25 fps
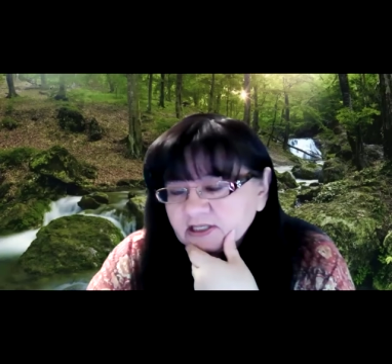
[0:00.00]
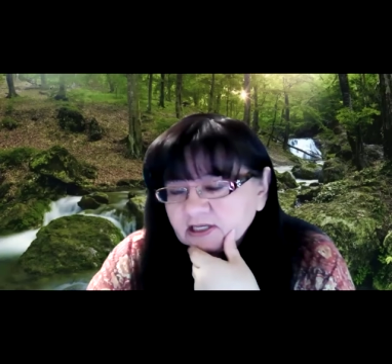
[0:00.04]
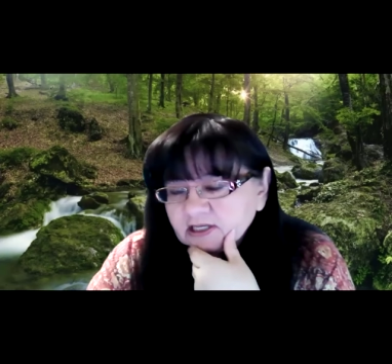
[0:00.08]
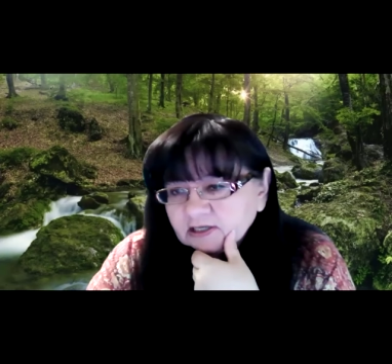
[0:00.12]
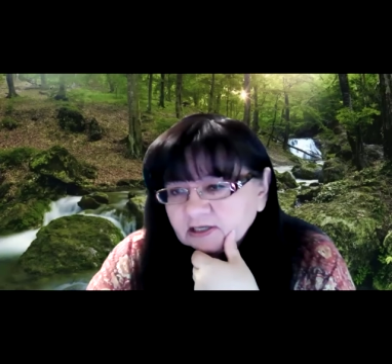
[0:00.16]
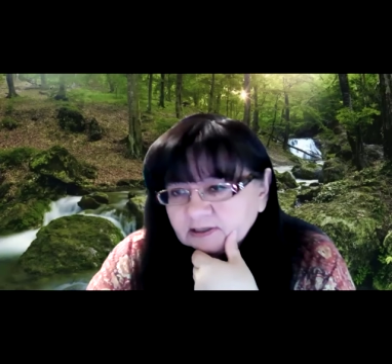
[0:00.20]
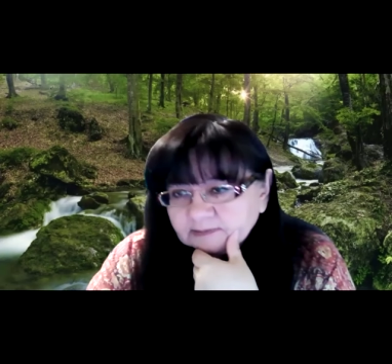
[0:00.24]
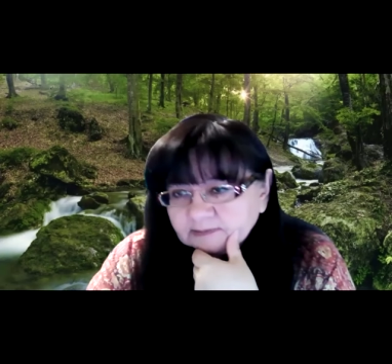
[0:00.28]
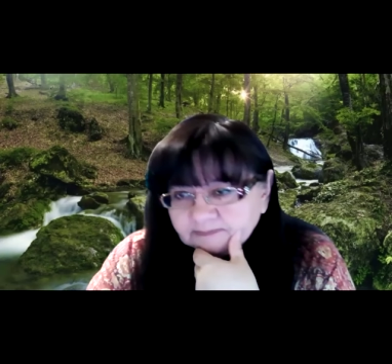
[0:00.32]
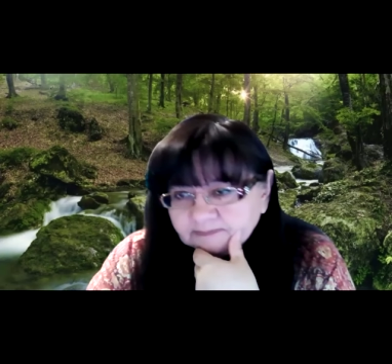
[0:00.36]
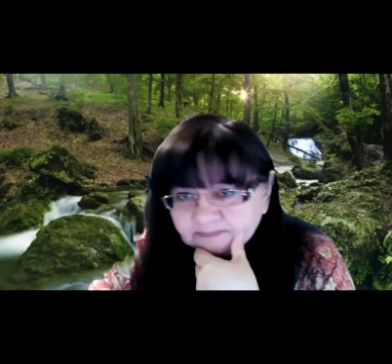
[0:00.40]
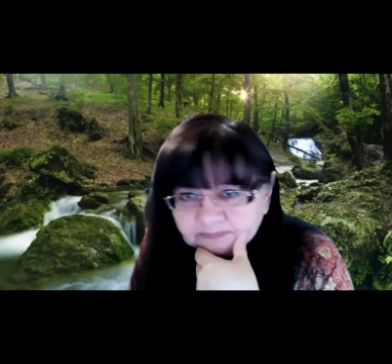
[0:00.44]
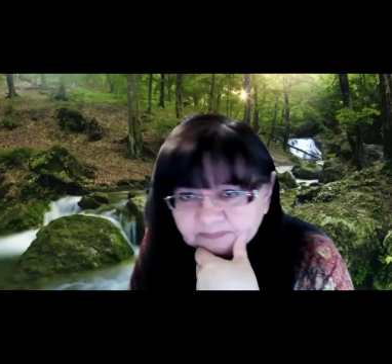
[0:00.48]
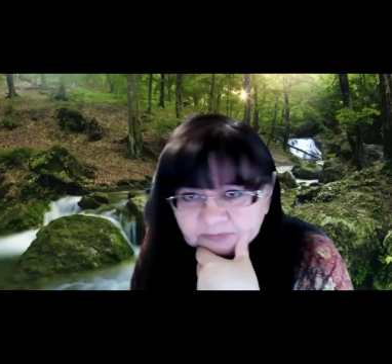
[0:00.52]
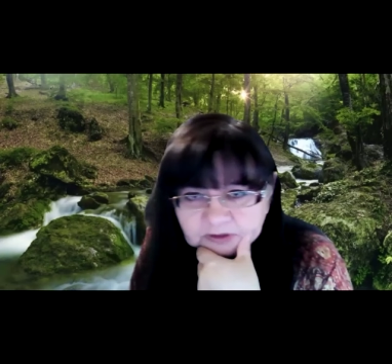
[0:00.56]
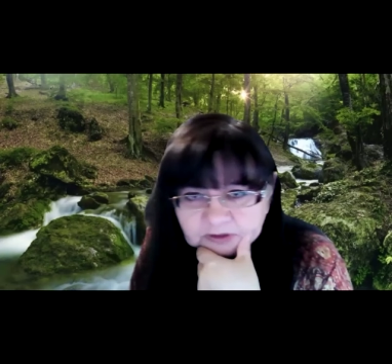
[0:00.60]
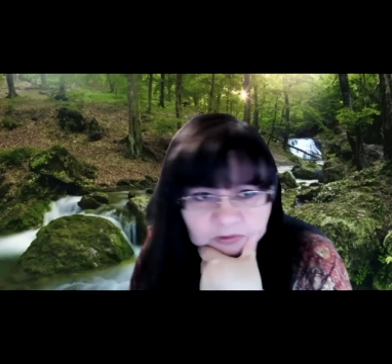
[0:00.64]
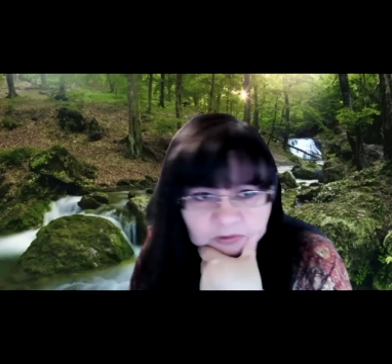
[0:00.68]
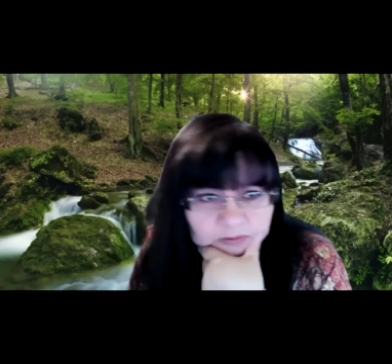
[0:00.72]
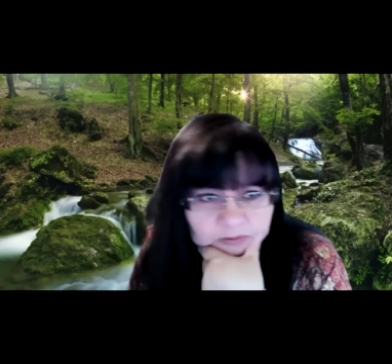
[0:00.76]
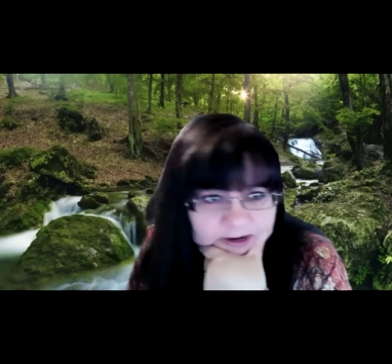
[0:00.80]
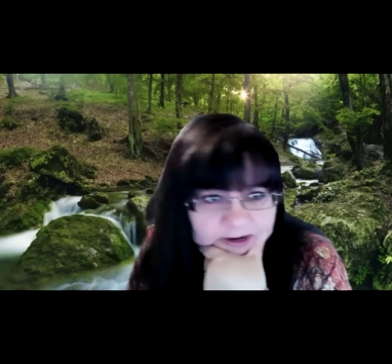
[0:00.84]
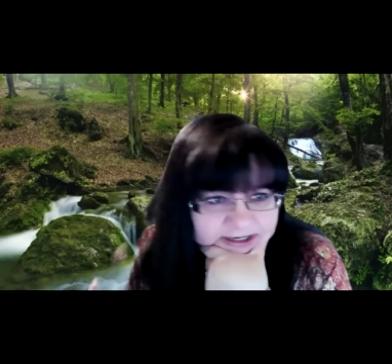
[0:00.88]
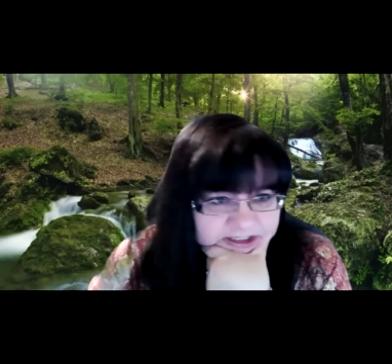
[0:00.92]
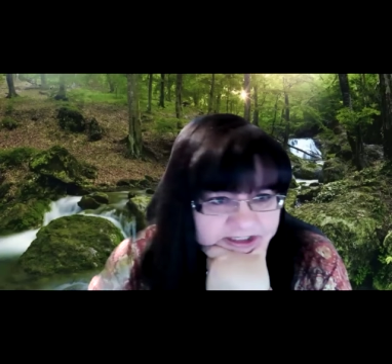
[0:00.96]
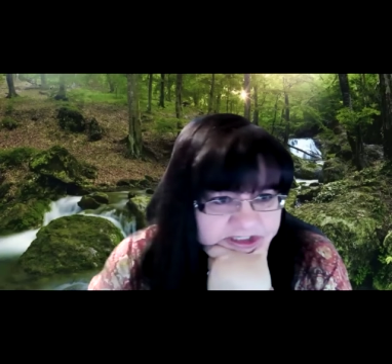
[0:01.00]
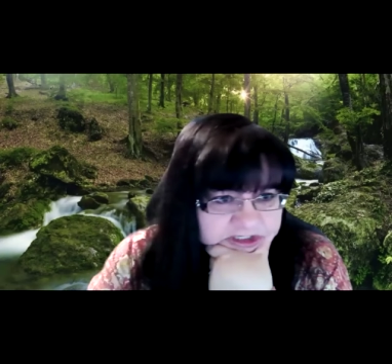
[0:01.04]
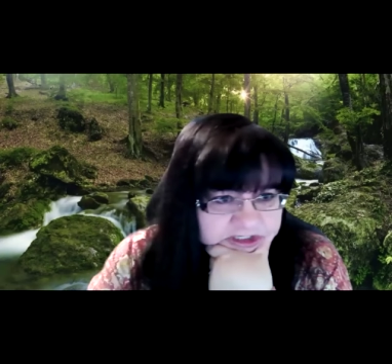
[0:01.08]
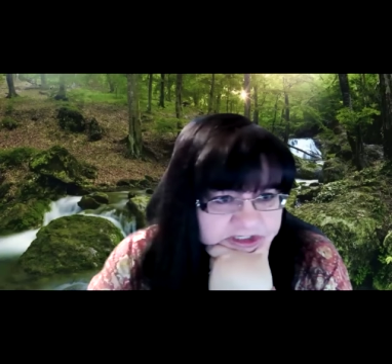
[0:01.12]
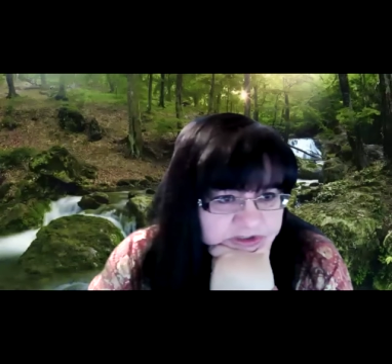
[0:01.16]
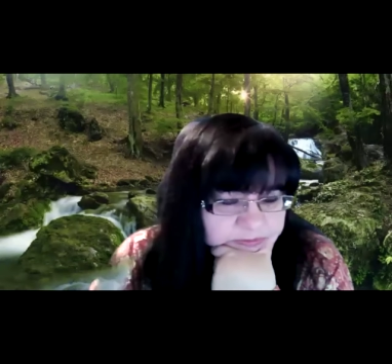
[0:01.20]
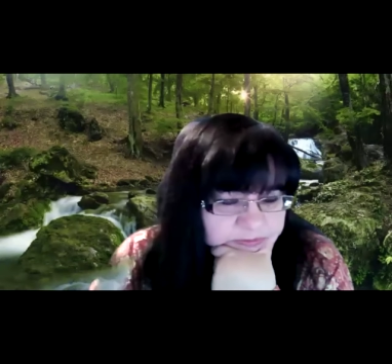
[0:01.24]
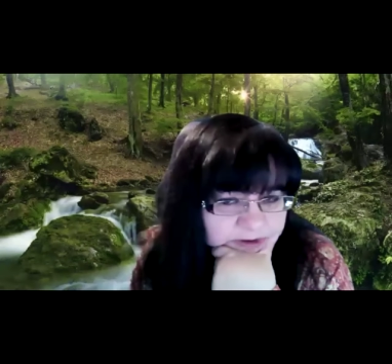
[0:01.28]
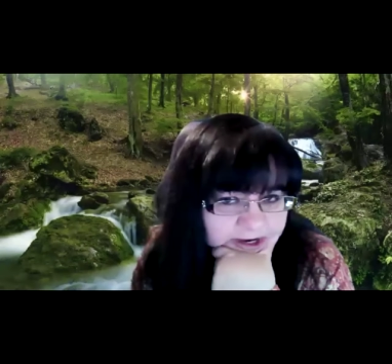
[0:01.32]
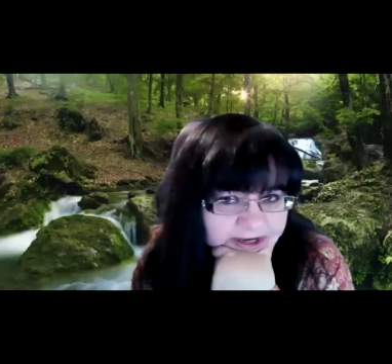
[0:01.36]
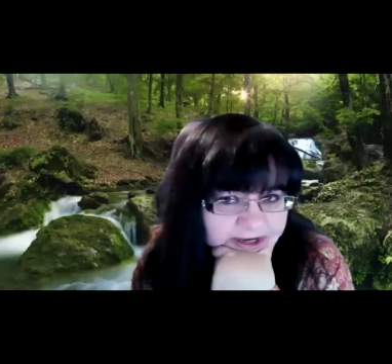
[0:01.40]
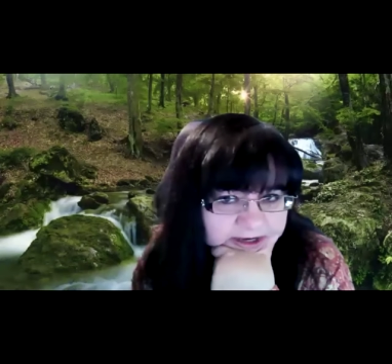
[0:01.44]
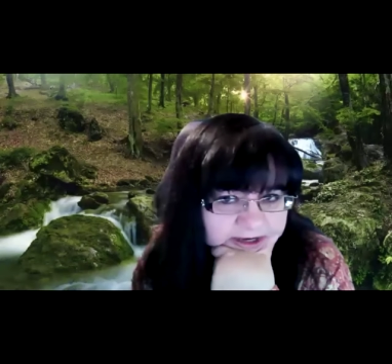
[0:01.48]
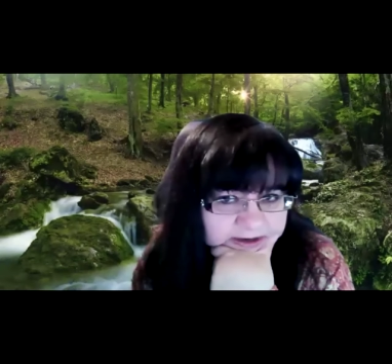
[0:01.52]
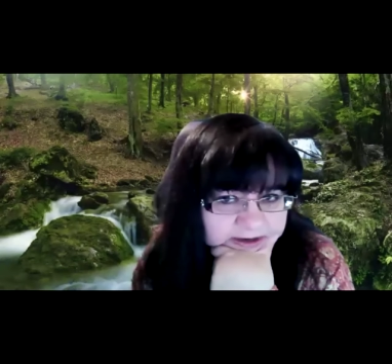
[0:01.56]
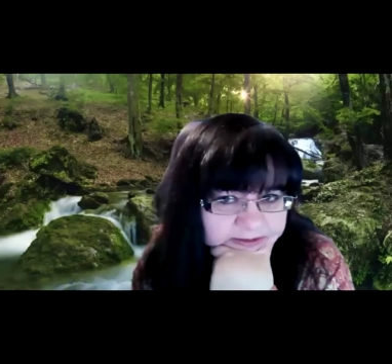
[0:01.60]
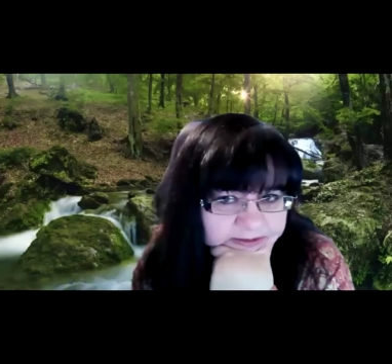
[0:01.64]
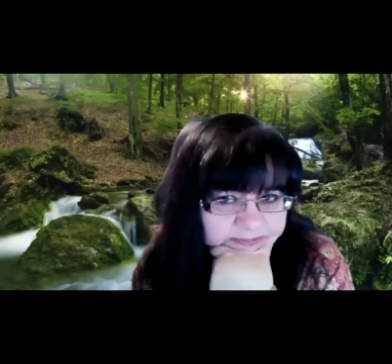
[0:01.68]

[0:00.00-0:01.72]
the question, right?